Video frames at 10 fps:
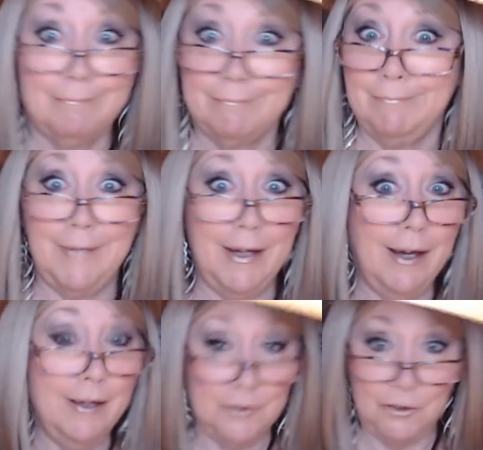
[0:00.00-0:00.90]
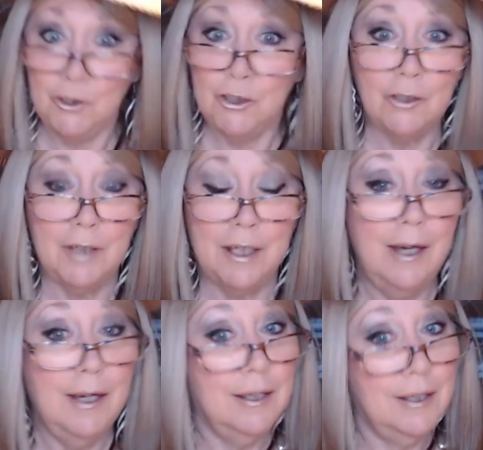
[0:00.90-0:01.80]
Yeah, true story.
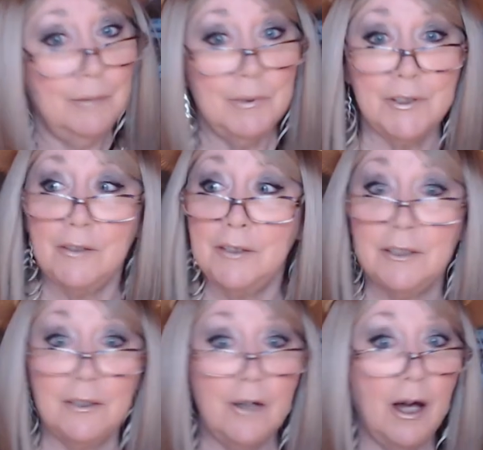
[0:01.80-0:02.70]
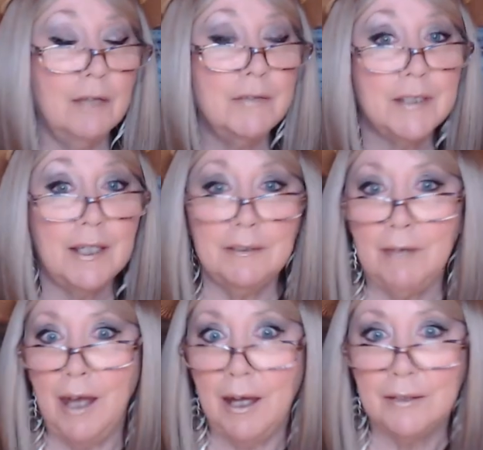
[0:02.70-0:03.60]
He was going to, all of a sudden,
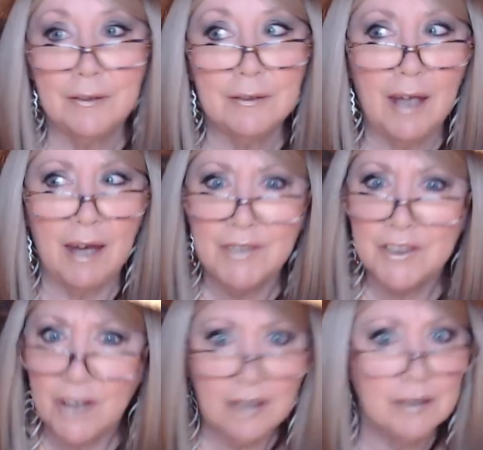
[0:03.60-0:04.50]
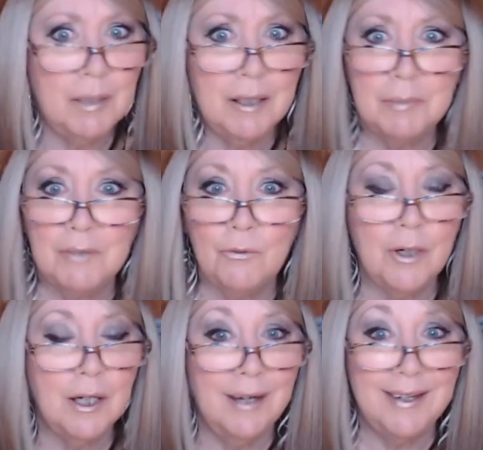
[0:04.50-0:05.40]
hadn't ever talked about it
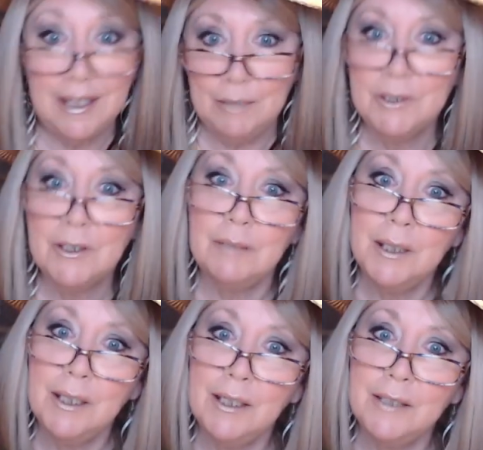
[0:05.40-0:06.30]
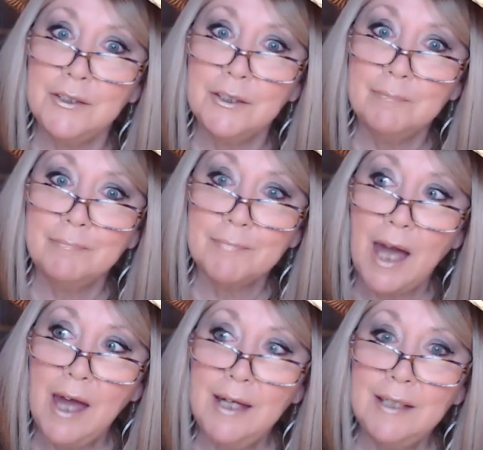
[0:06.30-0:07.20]
before, he was going to be a hunter.
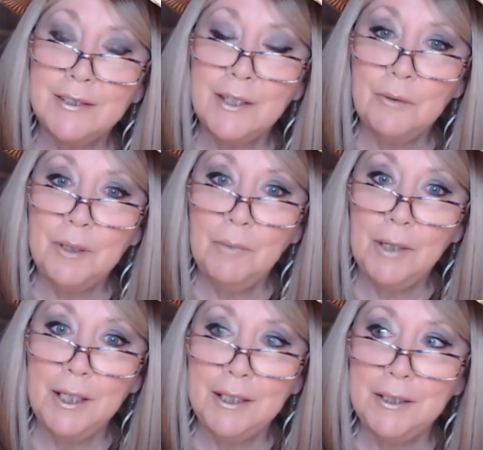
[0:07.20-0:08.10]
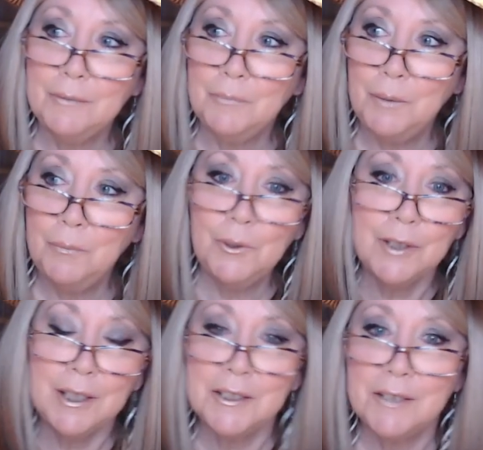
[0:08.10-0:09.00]
So he wanted, we were
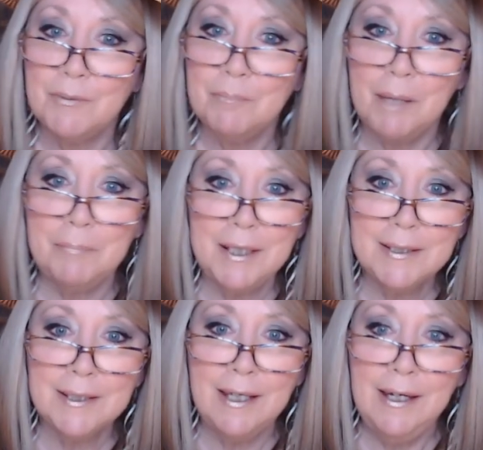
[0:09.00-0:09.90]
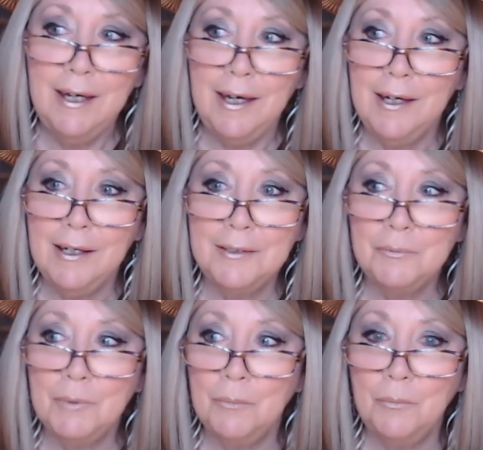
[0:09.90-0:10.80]
looking at different puppies, and
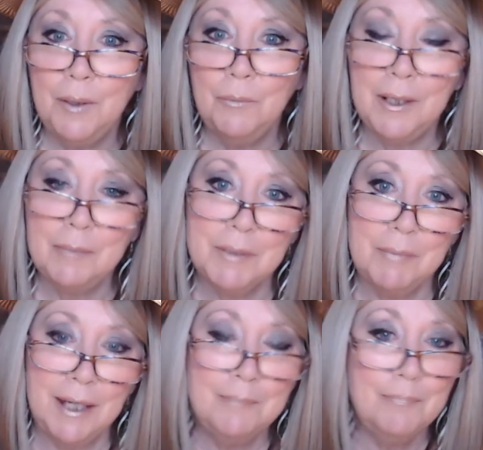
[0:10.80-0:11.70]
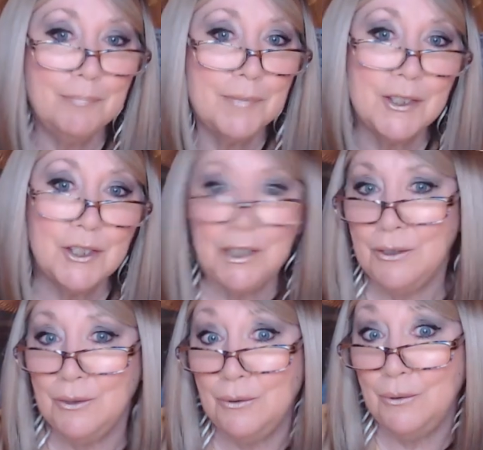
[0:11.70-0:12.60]
when we went up to Maine
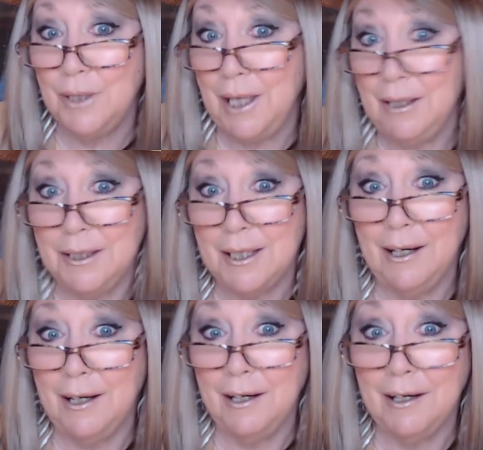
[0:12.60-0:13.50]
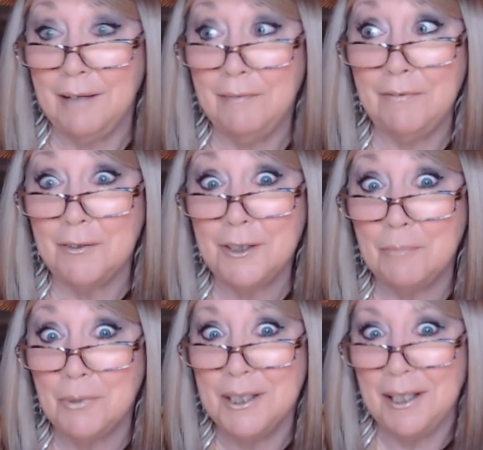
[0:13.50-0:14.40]
to get our first
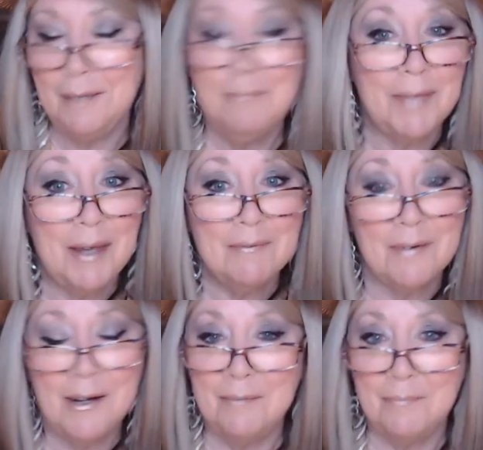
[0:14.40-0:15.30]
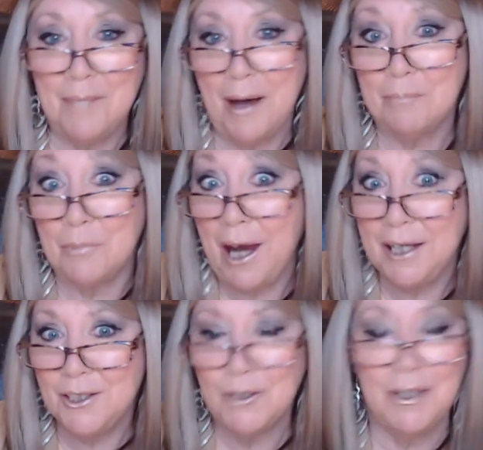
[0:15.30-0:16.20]
Brittany, from a Pride
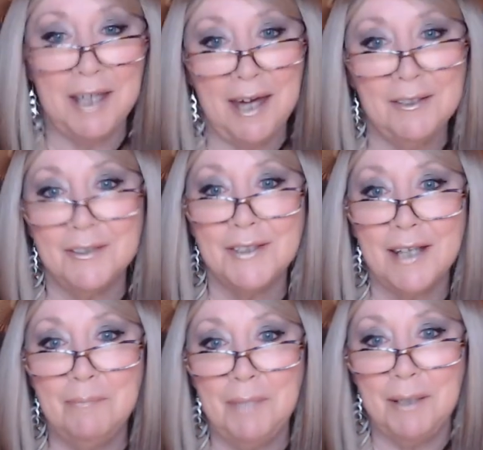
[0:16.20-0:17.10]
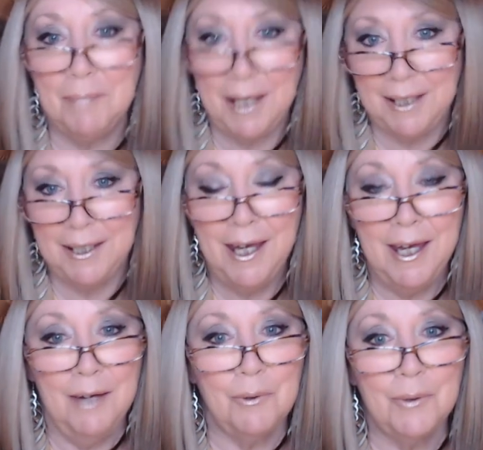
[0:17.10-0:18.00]
and Joy Kennels up in Maine.
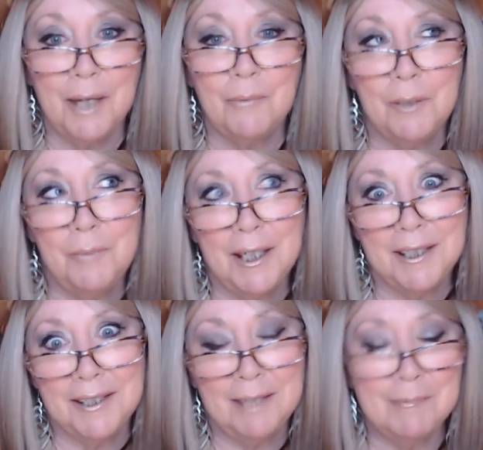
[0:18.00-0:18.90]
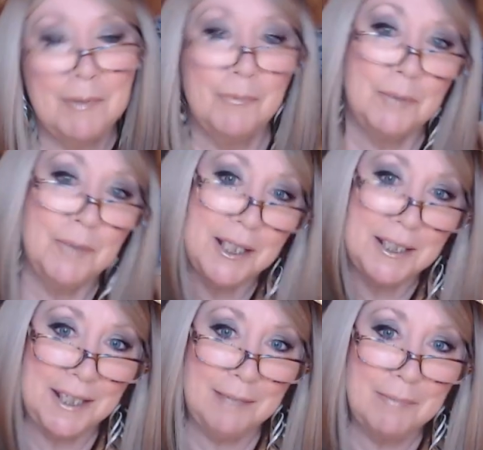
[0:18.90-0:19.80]
We were like, what are we going to name him? What are we going
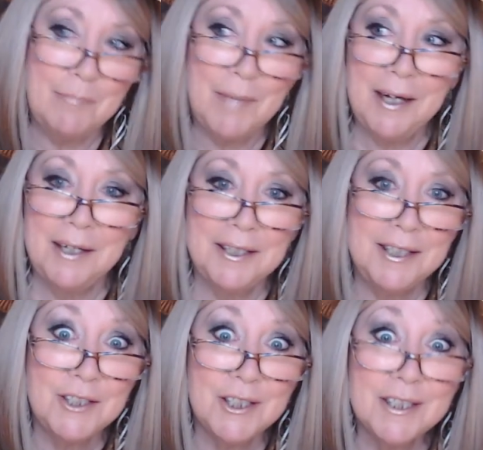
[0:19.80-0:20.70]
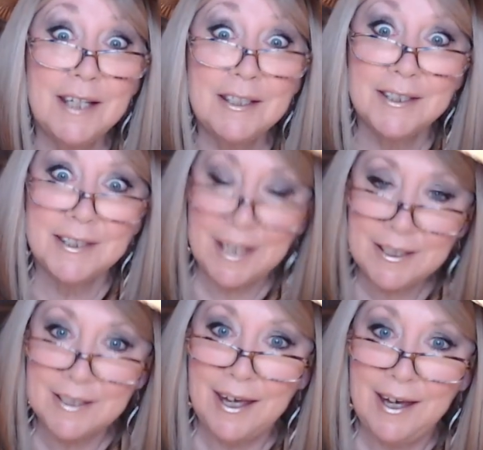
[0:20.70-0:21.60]
to name him? And he had just got a
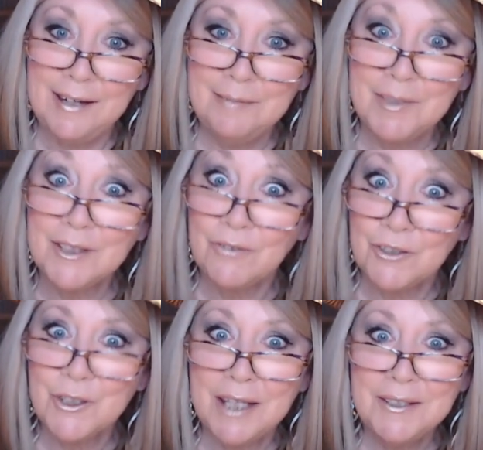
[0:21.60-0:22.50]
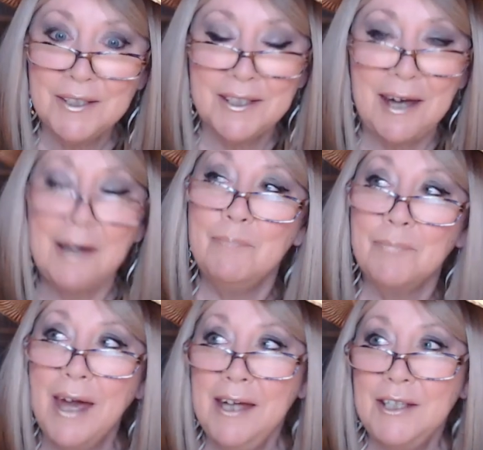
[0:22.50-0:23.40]
Stetson hat, his first Stetson hat,
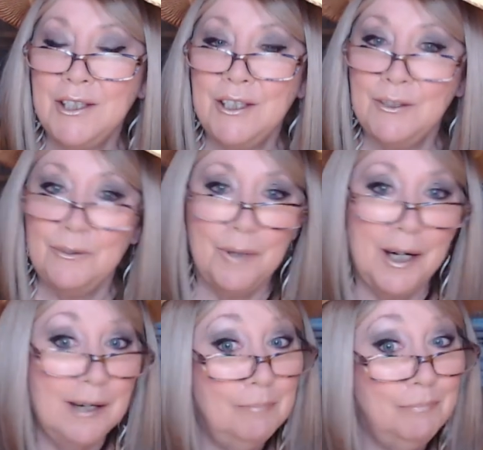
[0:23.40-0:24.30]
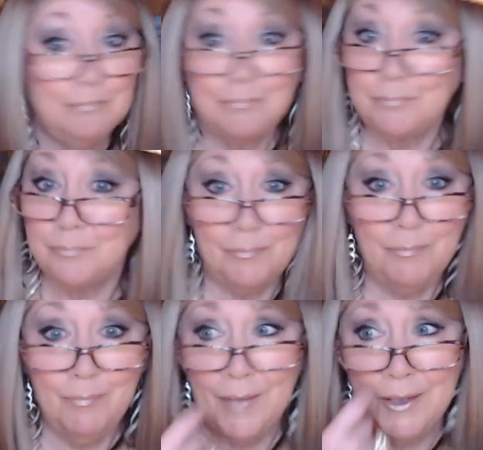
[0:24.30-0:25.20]
to um,
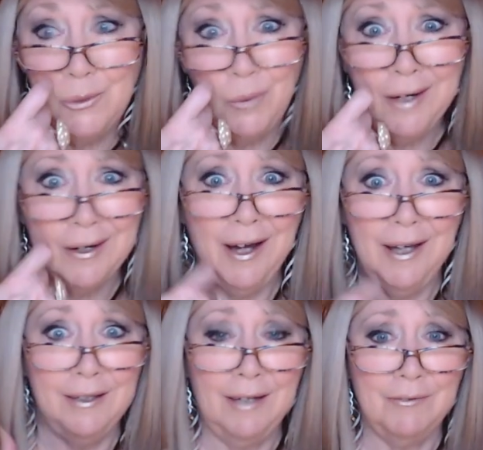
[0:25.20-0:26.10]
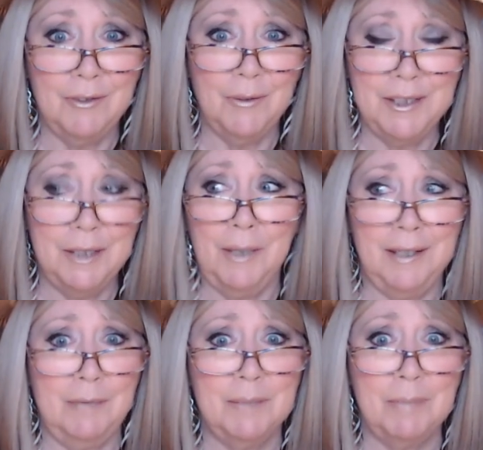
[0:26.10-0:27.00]
to wear. I have no idea why
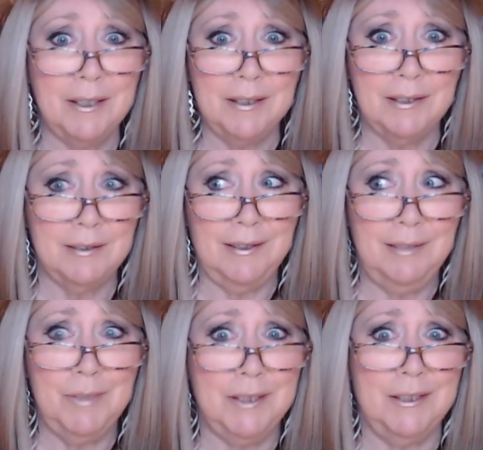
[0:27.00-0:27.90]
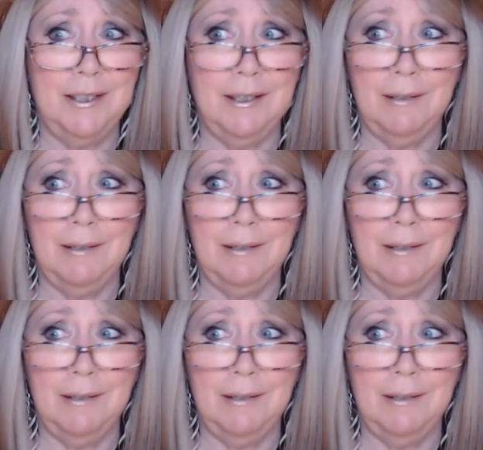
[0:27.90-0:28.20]
that was part of the, the hypnotist. He